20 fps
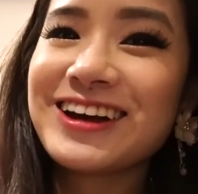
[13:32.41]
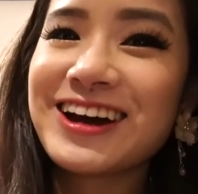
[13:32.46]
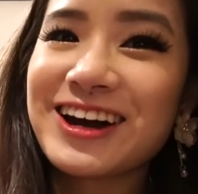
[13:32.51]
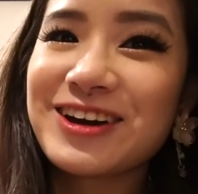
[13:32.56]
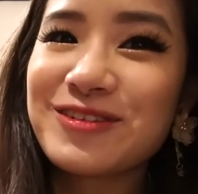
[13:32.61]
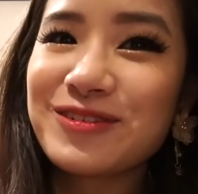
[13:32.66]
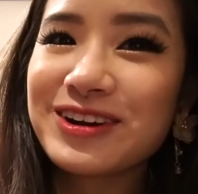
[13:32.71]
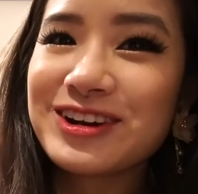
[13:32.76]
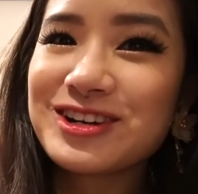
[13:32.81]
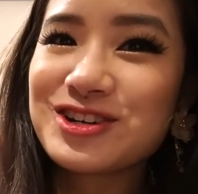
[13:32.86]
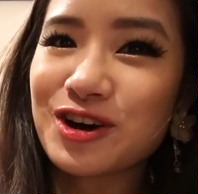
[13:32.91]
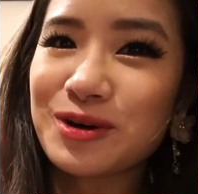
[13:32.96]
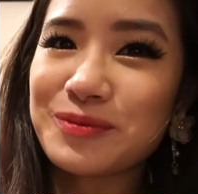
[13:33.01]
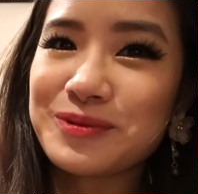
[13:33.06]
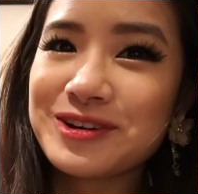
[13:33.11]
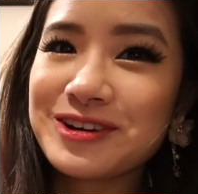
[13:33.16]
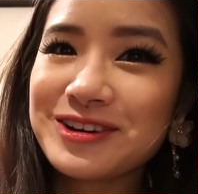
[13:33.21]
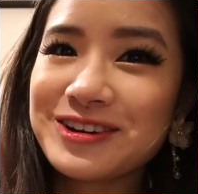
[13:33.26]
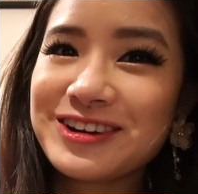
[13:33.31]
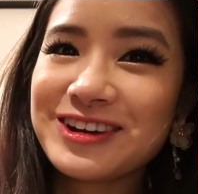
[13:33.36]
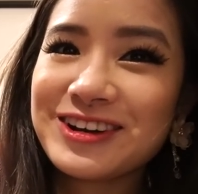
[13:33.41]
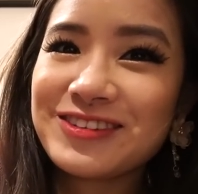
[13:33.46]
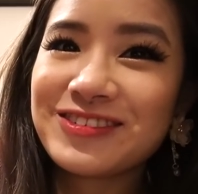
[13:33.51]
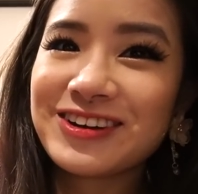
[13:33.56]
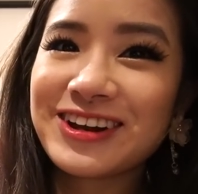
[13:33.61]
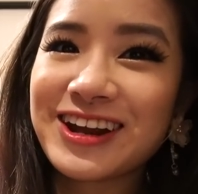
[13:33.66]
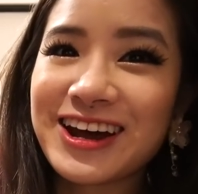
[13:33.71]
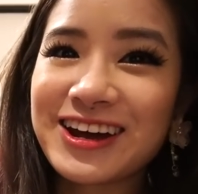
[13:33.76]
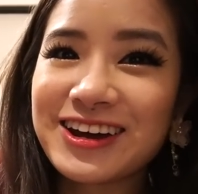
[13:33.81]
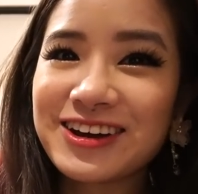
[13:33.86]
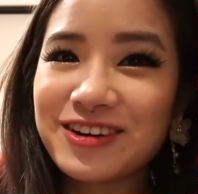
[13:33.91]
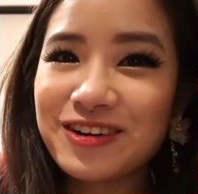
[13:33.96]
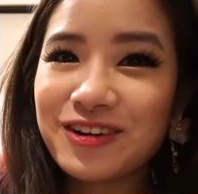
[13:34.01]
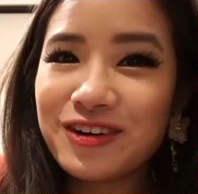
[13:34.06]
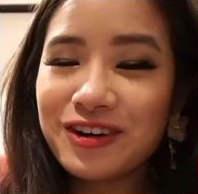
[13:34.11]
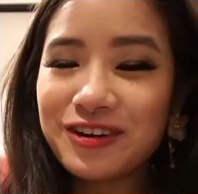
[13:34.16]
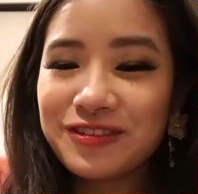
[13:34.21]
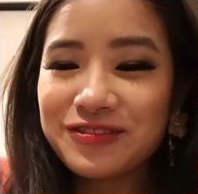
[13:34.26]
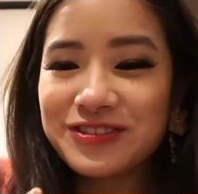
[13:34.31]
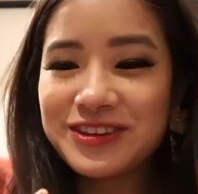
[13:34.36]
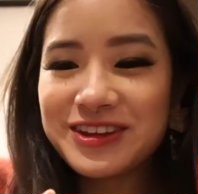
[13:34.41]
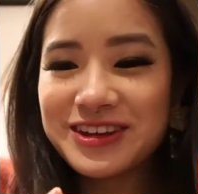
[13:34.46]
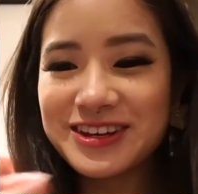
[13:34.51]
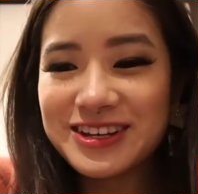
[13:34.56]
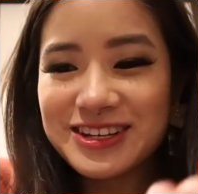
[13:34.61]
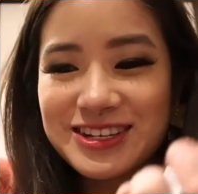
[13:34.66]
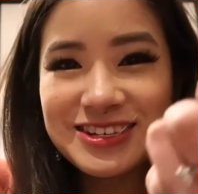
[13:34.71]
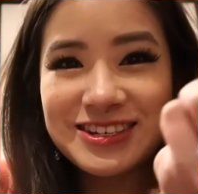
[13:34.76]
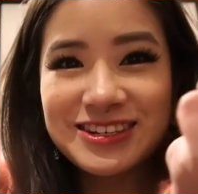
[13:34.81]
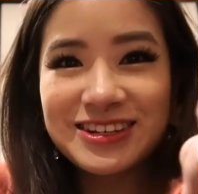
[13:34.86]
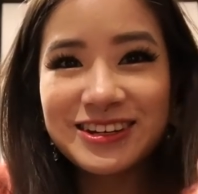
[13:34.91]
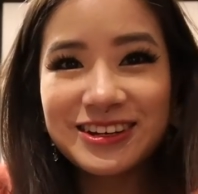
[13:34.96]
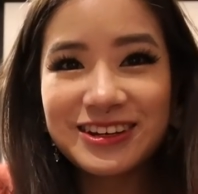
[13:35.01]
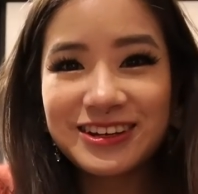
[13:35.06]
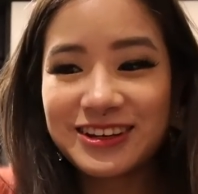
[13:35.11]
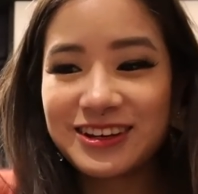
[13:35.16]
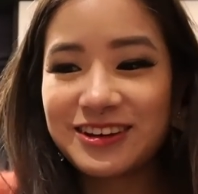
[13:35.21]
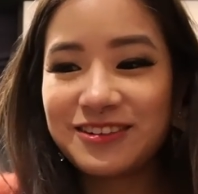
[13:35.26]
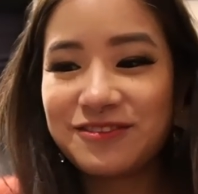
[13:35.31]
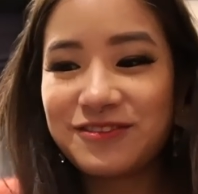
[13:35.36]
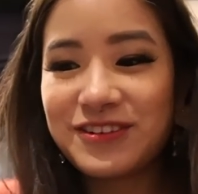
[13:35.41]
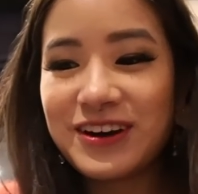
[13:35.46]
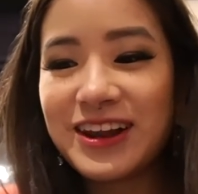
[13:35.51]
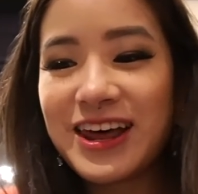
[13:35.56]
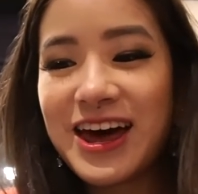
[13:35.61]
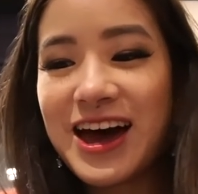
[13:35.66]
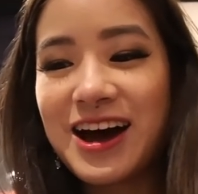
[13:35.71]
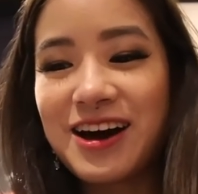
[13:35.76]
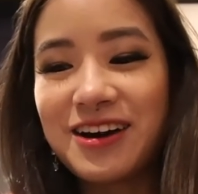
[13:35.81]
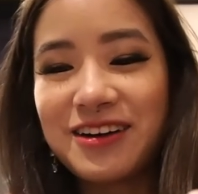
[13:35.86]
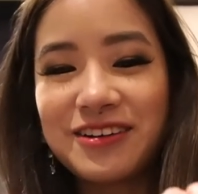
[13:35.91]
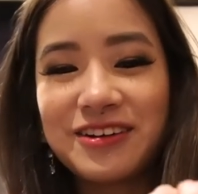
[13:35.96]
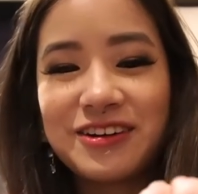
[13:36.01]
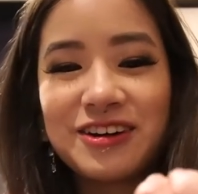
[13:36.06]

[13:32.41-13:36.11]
I don't want to drop it, but like all of this fell out.